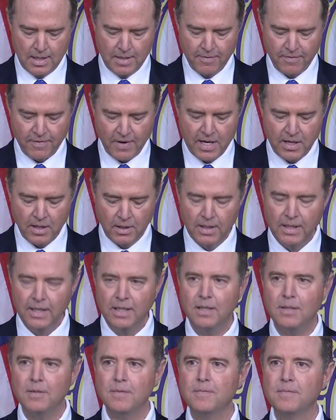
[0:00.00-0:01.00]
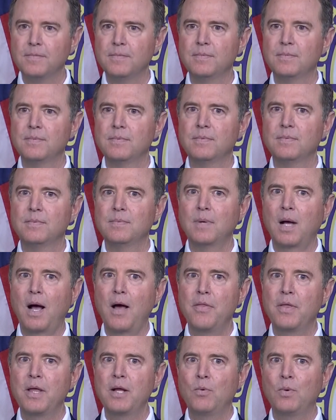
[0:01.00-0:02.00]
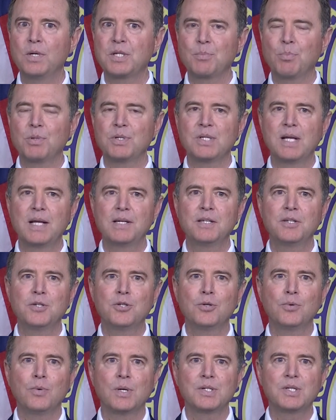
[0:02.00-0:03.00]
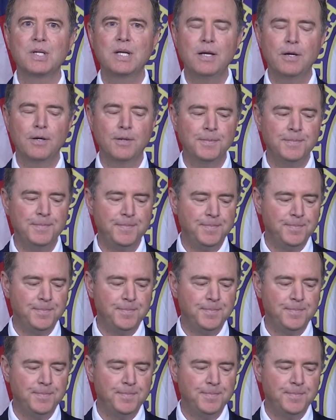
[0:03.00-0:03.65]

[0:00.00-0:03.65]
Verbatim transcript: Finally, I think what's presented to us here